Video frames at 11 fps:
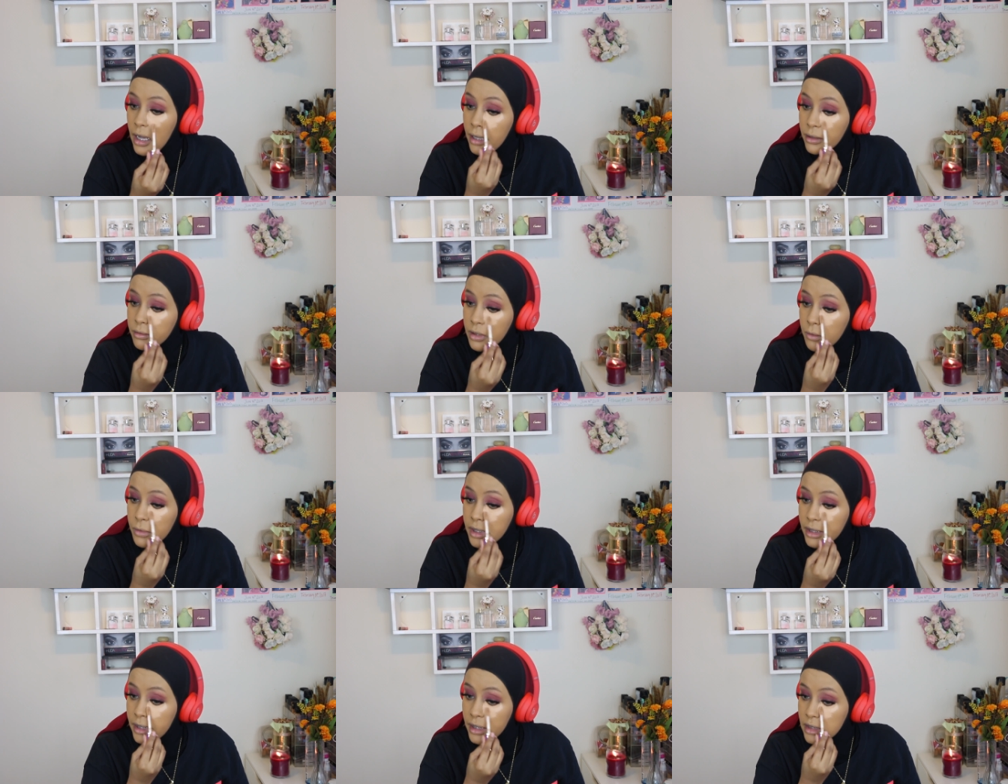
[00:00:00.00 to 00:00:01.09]
I don't know what
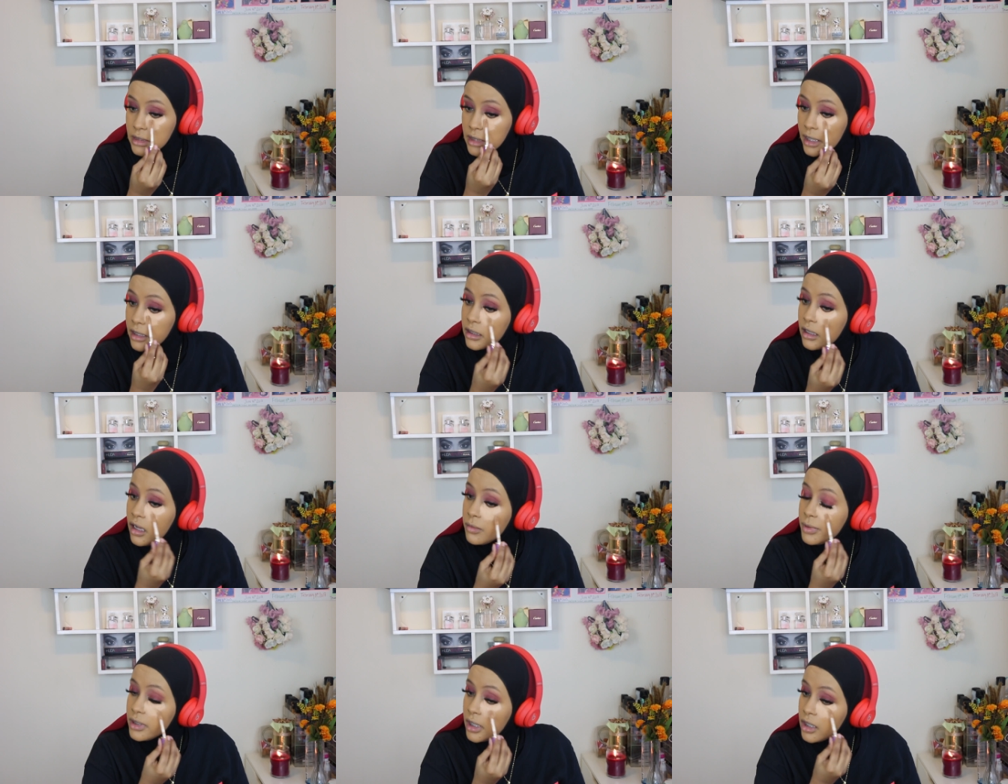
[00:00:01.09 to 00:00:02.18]
it is. Like,
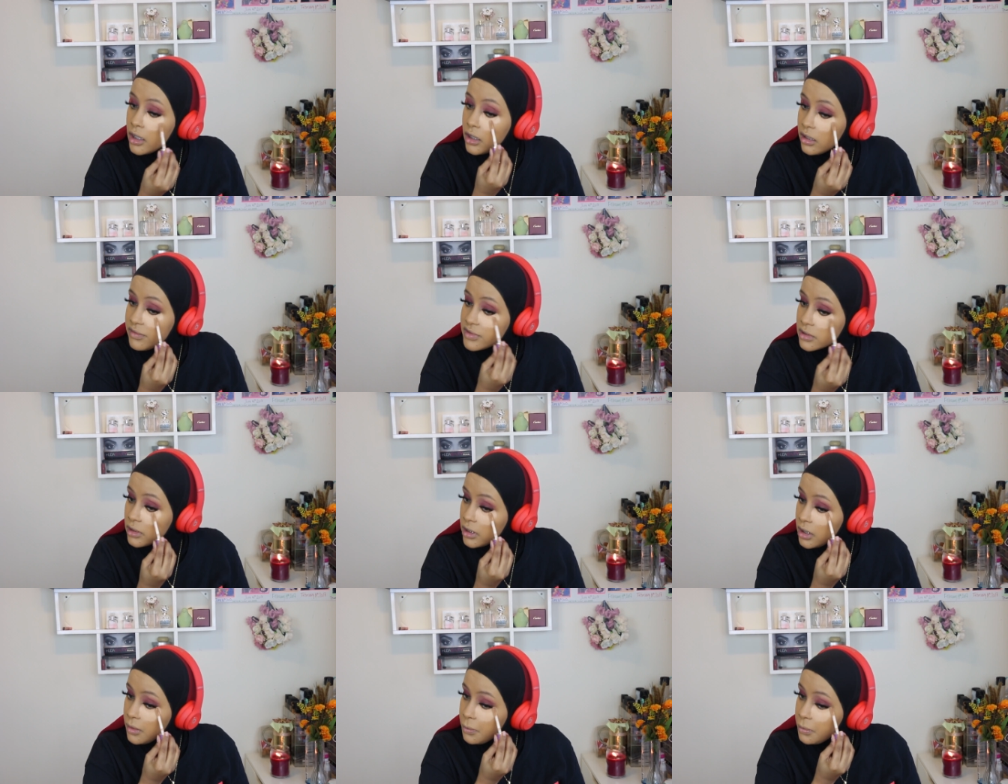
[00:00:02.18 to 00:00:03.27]
I've been getting enough
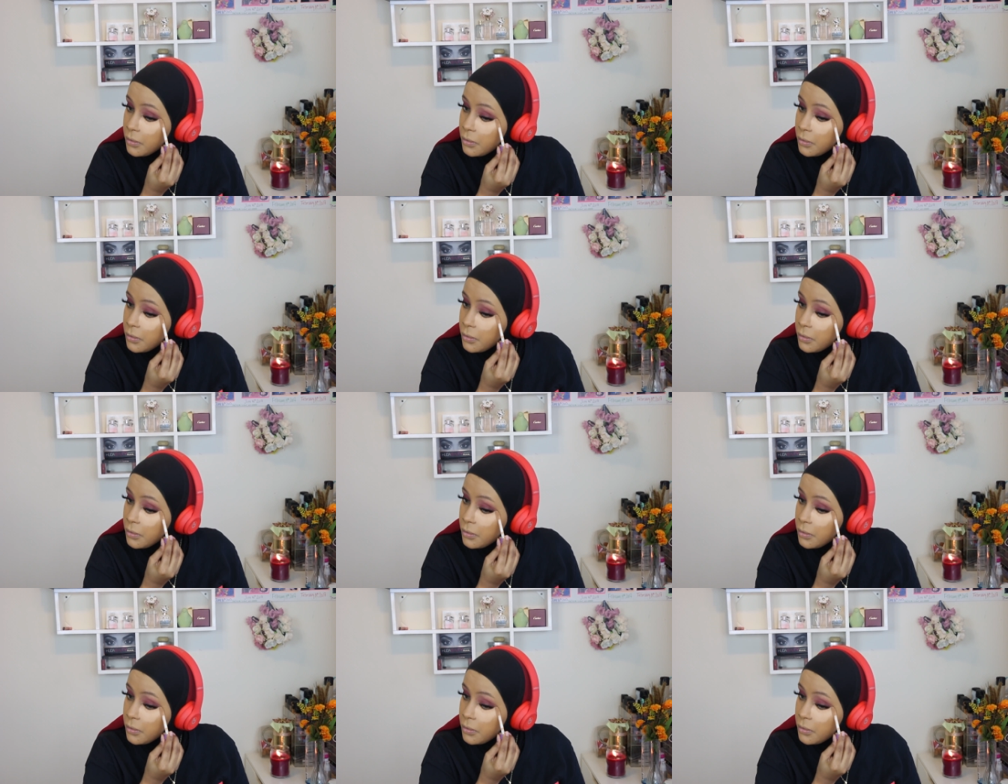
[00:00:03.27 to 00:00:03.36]
sleep.